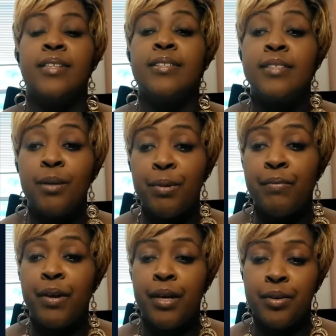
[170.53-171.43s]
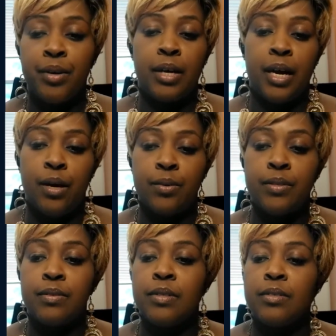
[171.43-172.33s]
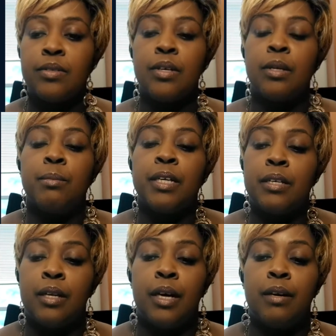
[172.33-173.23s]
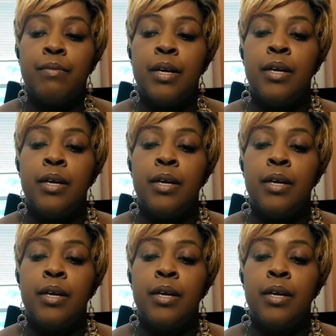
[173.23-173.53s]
Simplify your accounts. This is going to make your life